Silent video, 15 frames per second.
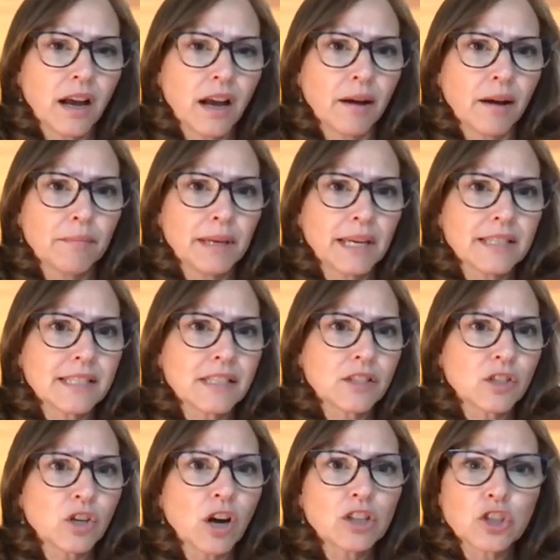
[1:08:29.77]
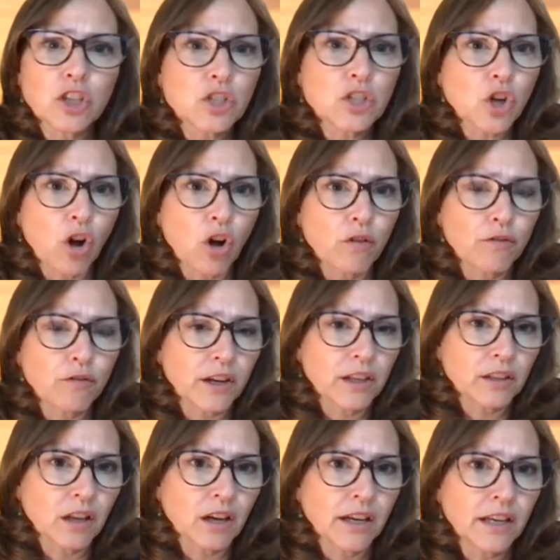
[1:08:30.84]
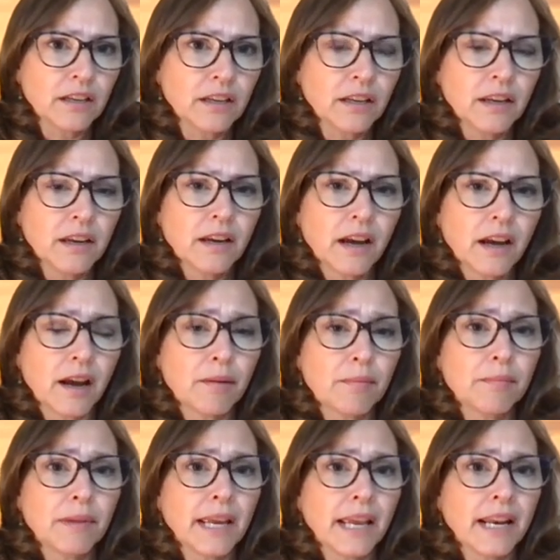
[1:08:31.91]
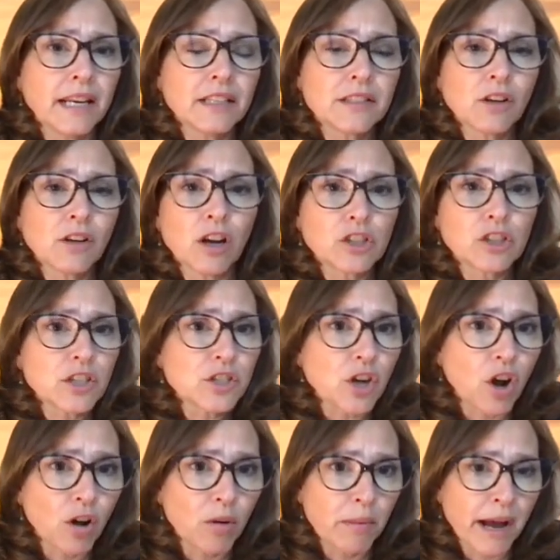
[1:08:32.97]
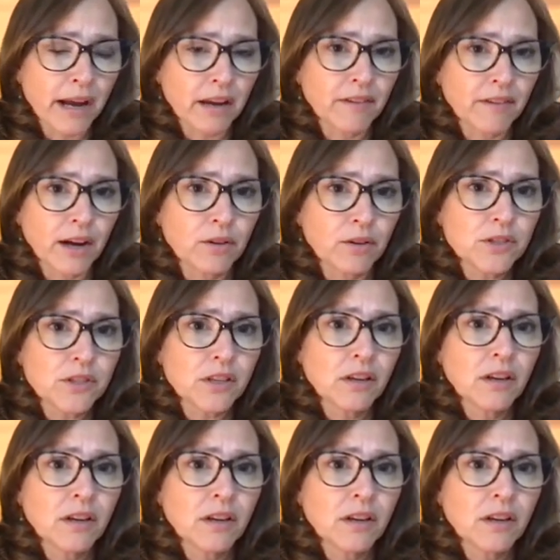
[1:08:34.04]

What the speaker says: because it's not just all frontline, and it's not just all back of house.